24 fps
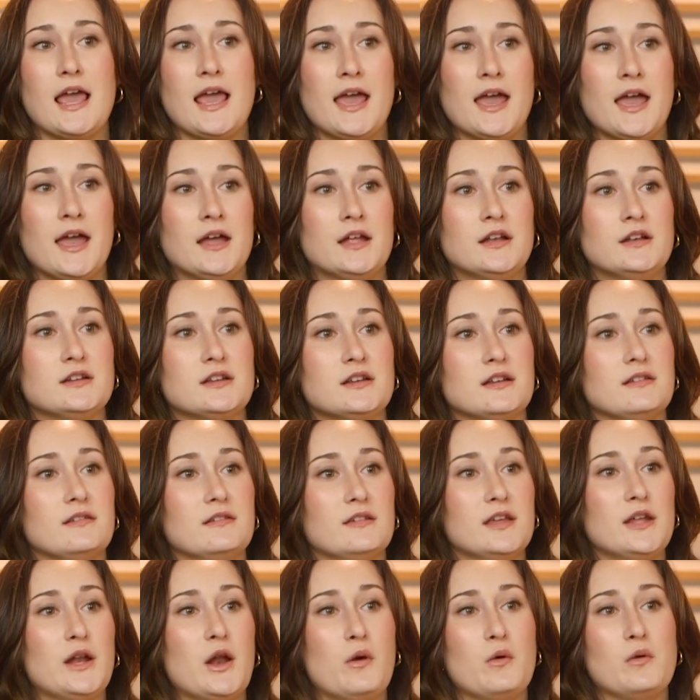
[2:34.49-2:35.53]
And,
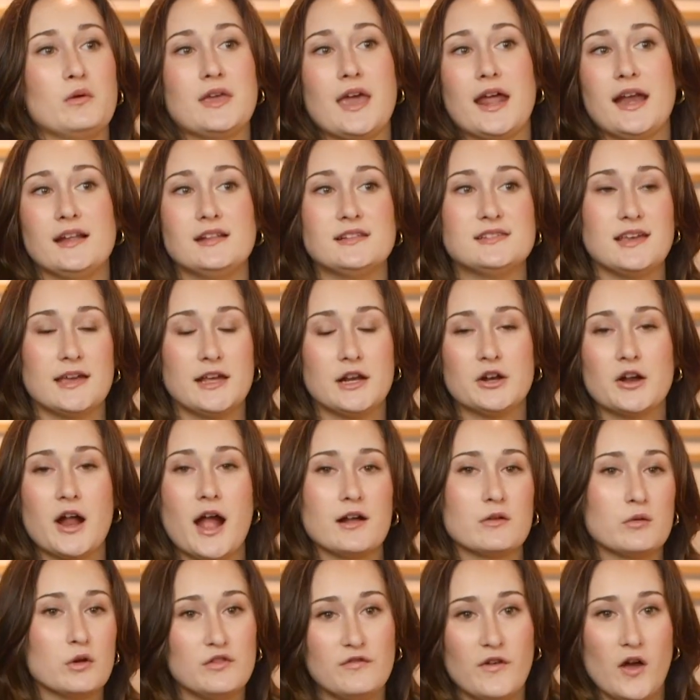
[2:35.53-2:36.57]
you know, getting to
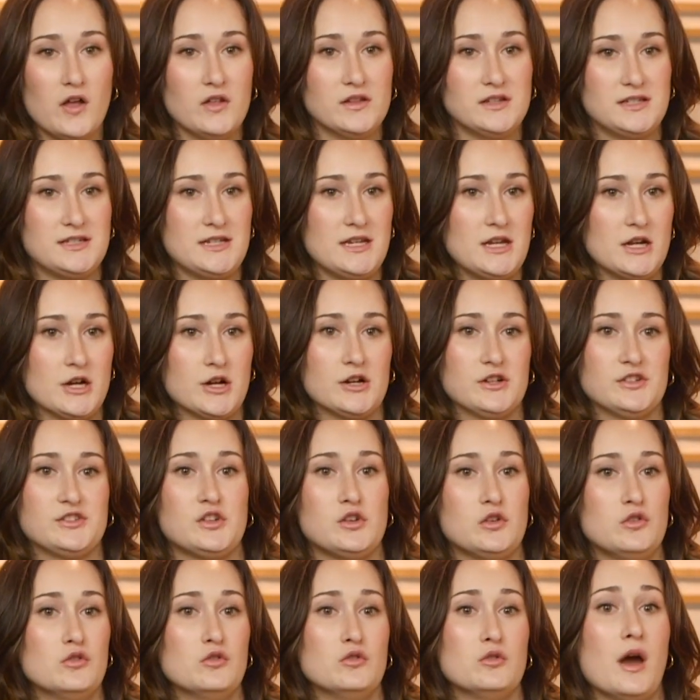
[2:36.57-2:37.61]
interact with volunteers
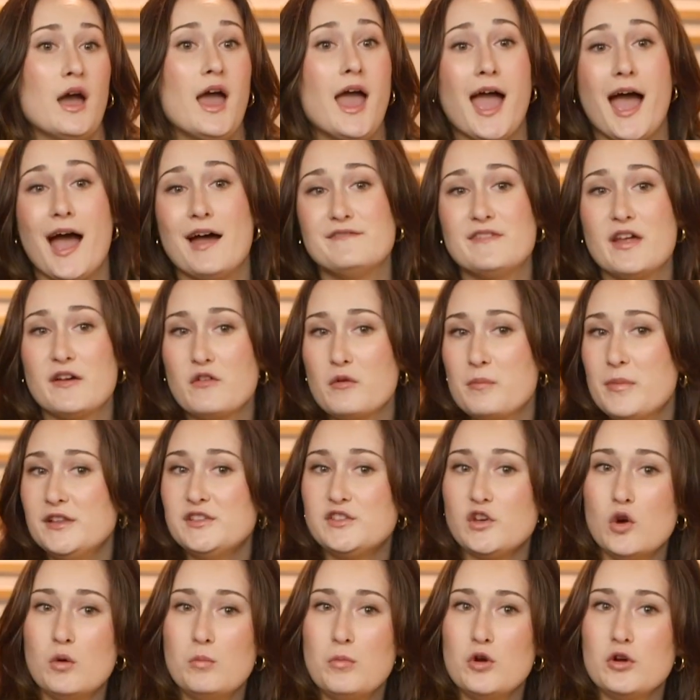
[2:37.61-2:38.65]
who have never been
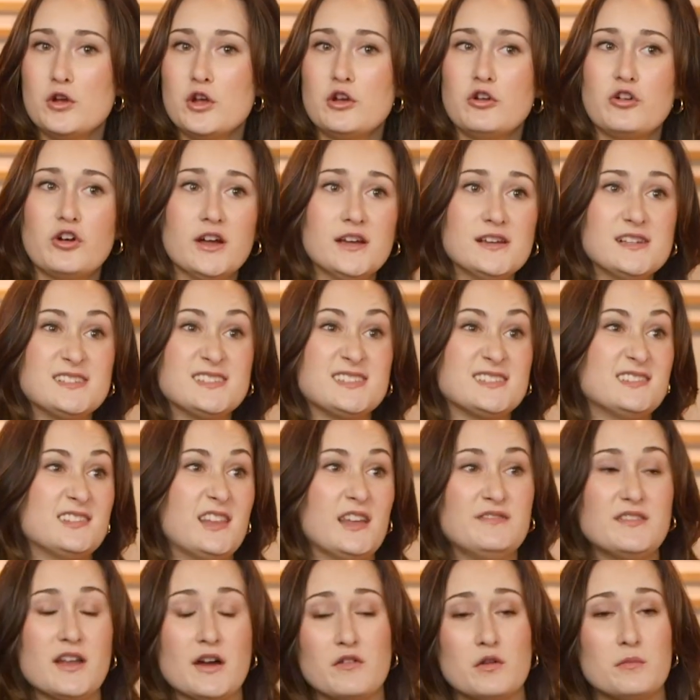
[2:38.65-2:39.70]
to Hoboken Grace,
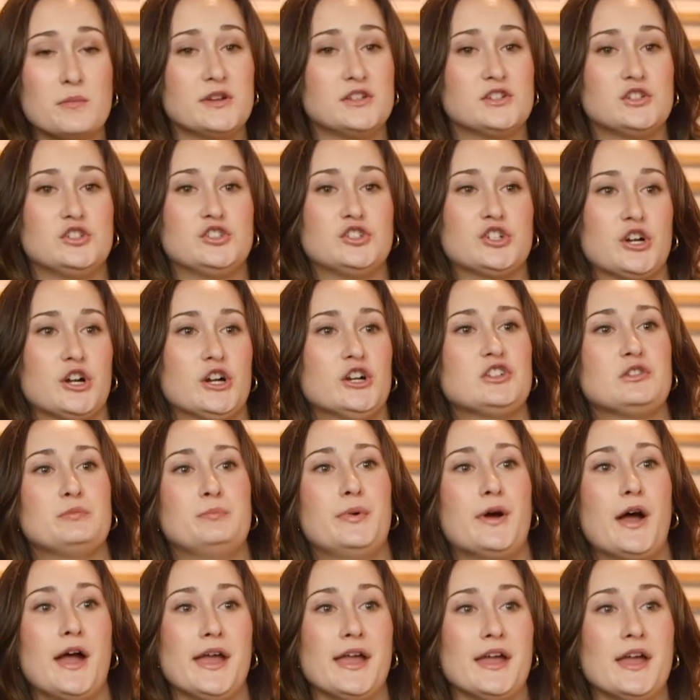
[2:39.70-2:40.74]
they've never been to church,
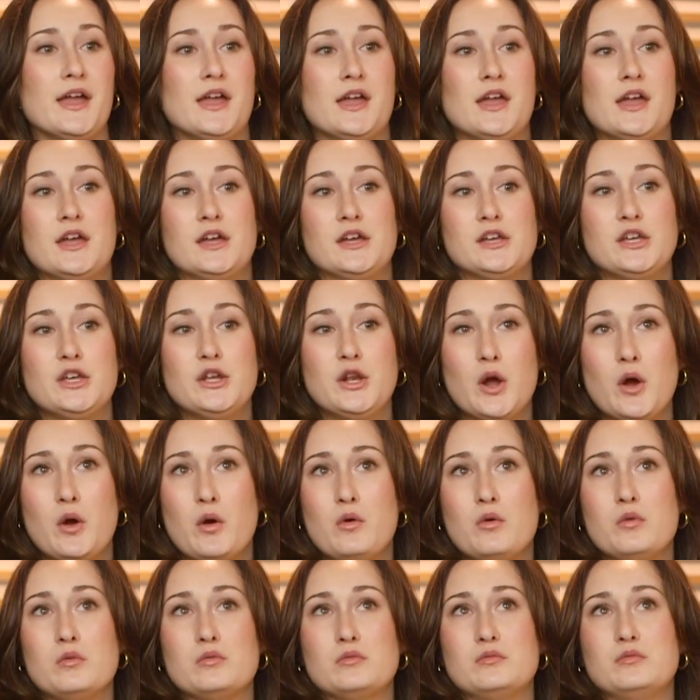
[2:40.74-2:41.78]
but, you
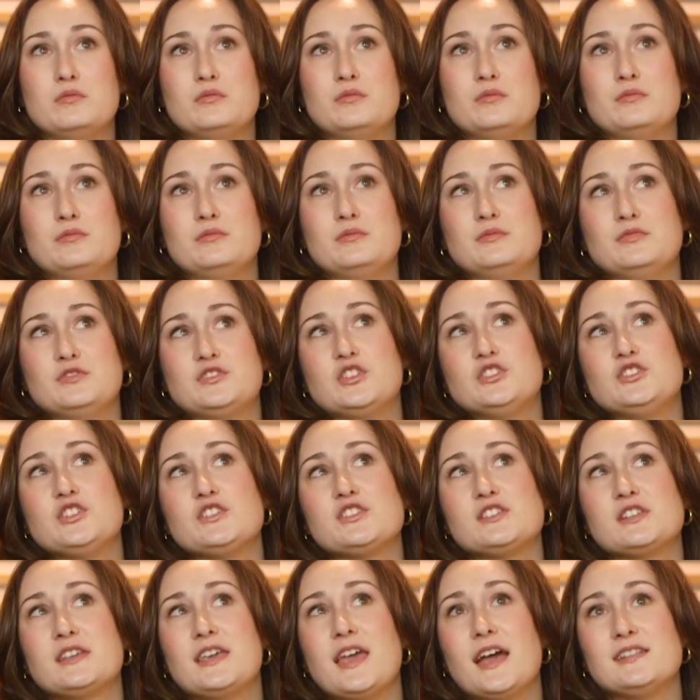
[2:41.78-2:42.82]
know, to
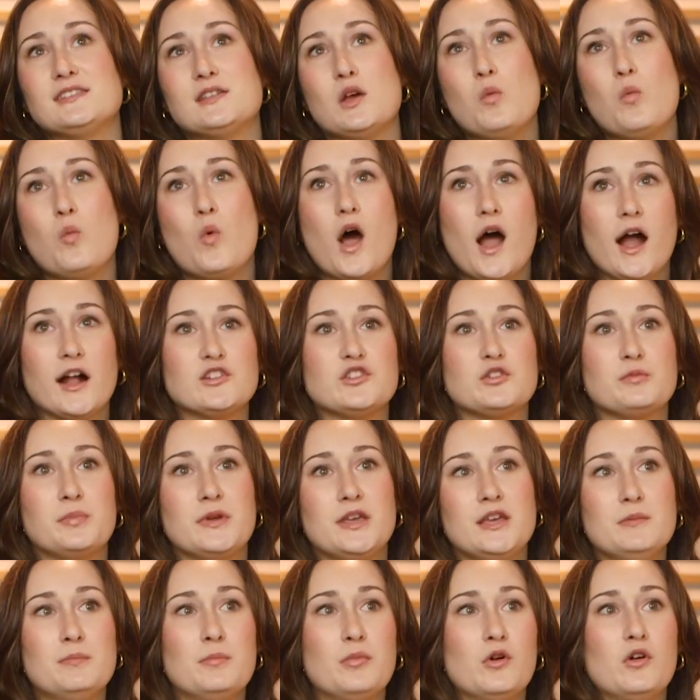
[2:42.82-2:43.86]
just get to watch
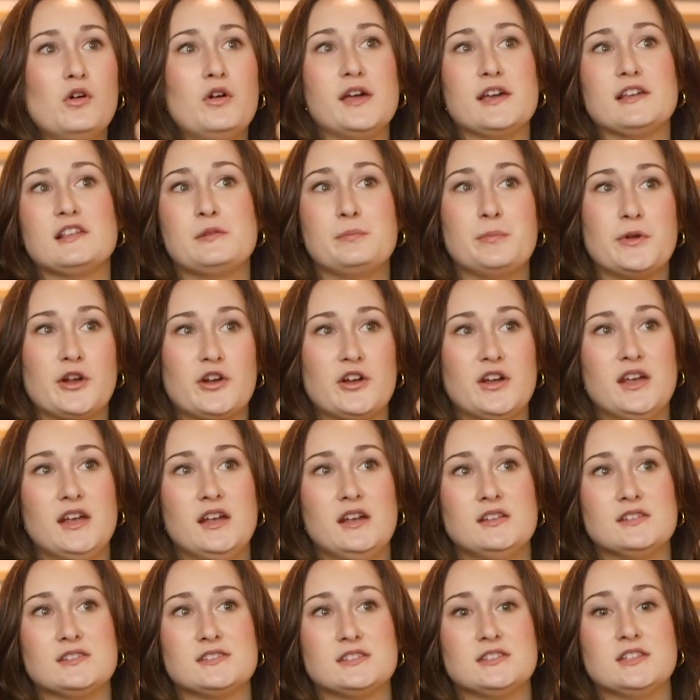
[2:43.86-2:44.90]
people
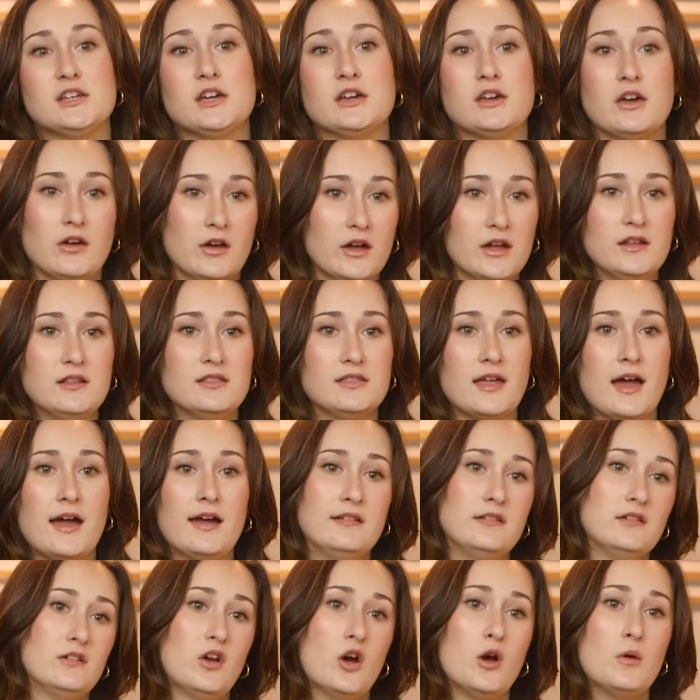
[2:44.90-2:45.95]
experience the good
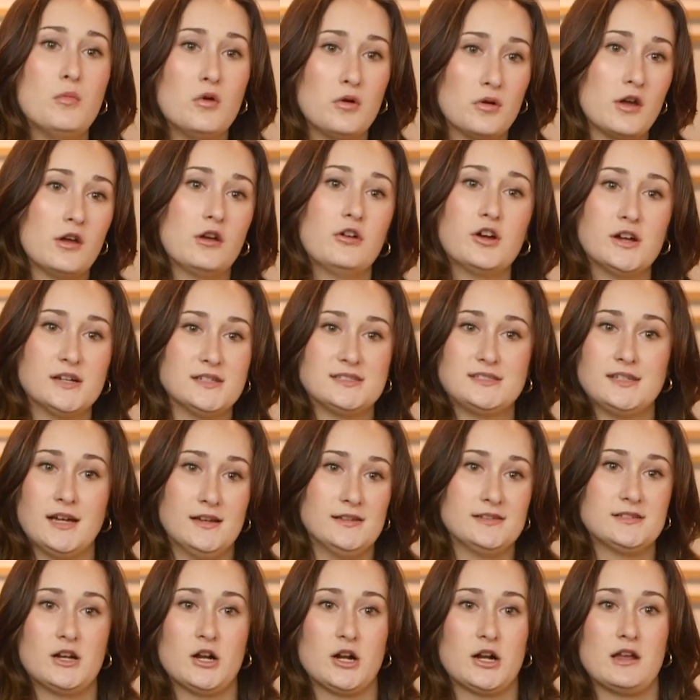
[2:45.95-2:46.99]
that Hoboken Grace
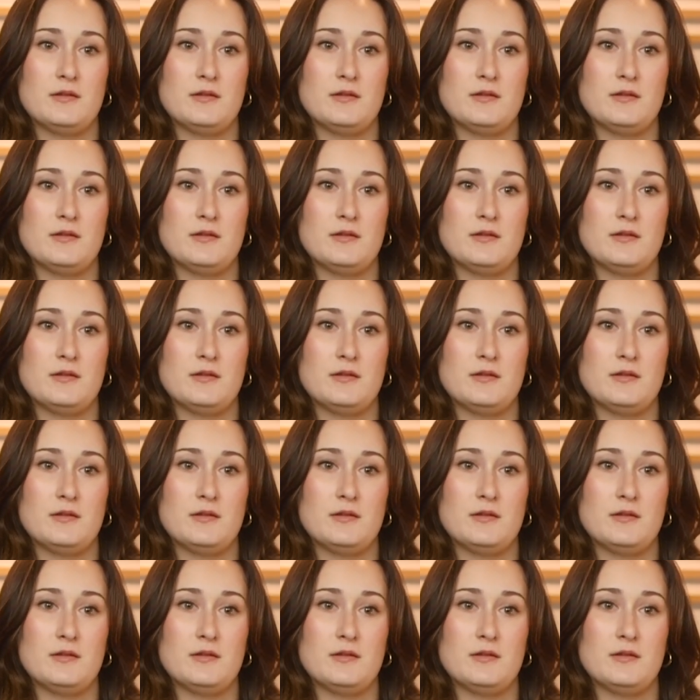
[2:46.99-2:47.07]
does in our